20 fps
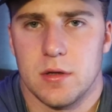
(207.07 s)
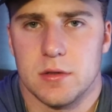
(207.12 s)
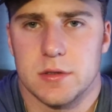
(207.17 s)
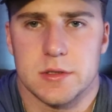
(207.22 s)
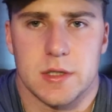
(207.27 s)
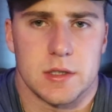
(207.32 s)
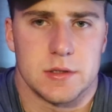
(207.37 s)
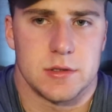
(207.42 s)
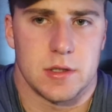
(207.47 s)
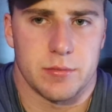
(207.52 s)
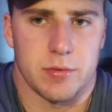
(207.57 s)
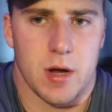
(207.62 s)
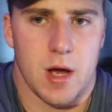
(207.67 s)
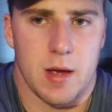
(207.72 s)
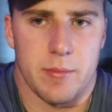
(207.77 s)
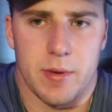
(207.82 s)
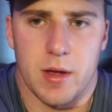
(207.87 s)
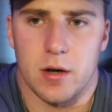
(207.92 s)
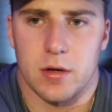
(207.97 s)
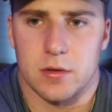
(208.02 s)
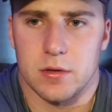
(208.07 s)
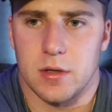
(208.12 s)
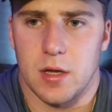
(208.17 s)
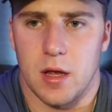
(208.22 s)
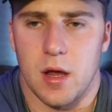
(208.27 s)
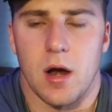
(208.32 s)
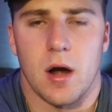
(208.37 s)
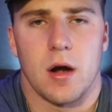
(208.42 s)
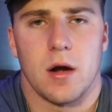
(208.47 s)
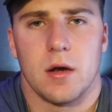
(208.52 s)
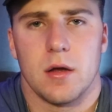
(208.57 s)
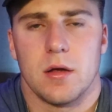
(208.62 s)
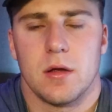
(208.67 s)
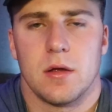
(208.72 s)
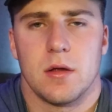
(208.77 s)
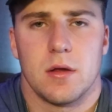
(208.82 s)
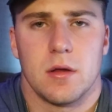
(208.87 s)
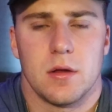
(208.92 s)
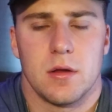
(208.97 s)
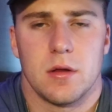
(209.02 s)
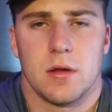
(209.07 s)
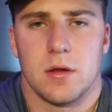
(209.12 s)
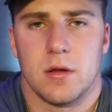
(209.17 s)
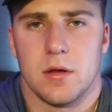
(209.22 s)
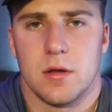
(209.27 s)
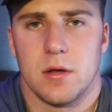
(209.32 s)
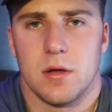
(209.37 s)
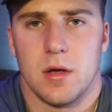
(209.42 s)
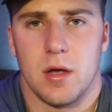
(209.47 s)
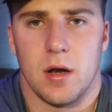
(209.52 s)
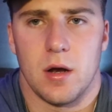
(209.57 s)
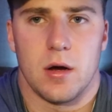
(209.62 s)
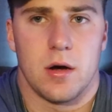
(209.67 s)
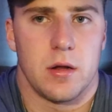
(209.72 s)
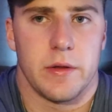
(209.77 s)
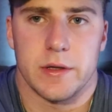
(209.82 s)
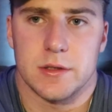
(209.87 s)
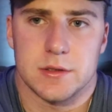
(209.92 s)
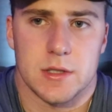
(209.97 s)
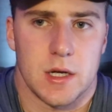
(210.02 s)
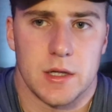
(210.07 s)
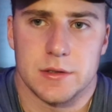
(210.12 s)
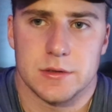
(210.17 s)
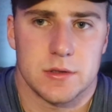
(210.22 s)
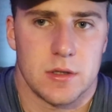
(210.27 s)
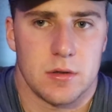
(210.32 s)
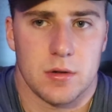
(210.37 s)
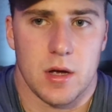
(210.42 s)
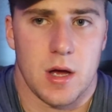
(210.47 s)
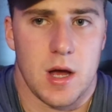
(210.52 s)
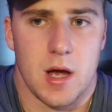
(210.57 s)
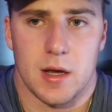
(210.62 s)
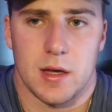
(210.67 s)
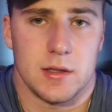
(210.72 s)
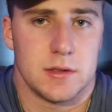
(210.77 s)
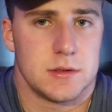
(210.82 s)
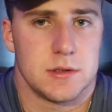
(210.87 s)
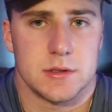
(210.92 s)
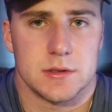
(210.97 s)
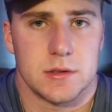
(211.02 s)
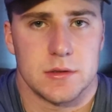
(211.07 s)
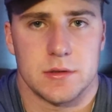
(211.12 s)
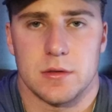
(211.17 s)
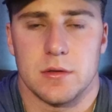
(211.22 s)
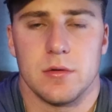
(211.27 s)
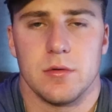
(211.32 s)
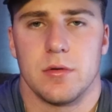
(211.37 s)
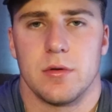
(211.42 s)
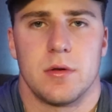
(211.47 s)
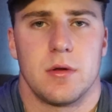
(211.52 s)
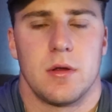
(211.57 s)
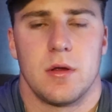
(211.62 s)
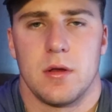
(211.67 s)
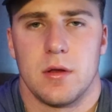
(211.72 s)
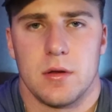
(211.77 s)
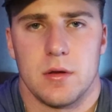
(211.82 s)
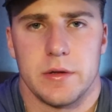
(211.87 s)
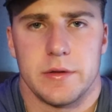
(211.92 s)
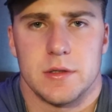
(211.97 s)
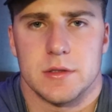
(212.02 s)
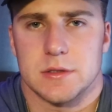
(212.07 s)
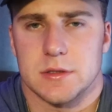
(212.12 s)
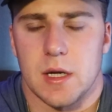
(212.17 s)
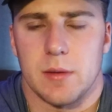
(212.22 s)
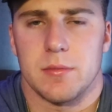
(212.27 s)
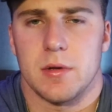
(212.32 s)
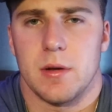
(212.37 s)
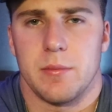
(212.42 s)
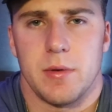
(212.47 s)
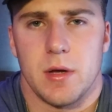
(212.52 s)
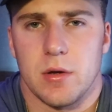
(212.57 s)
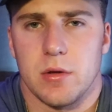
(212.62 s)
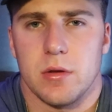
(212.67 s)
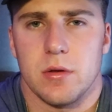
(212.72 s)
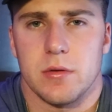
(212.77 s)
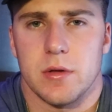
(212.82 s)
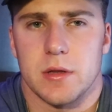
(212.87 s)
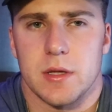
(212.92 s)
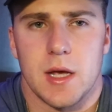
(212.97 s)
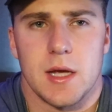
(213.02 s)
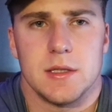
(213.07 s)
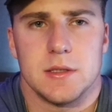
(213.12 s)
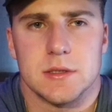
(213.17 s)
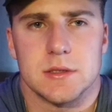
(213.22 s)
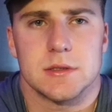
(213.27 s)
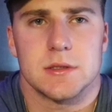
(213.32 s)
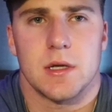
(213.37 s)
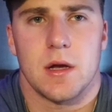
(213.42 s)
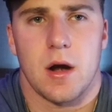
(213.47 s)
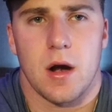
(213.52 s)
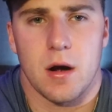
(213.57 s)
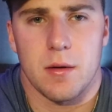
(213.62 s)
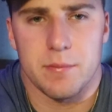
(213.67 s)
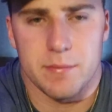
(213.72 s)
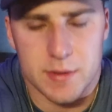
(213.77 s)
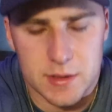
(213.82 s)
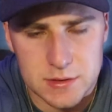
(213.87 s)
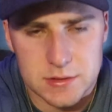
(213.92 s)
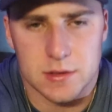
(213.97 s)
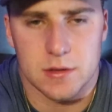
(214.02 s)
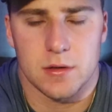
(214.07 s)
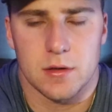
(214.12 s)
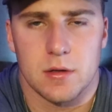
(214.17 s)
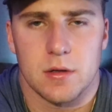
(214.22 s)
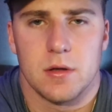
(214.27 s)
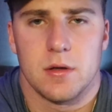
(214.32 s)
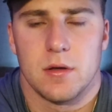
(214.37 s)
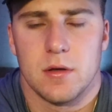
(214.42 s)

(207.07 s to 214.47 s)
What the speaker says: It's because you're probably better than they are. And oh, that sounds so cocky, it's just the truth. Like, there's something about you that they just are missing.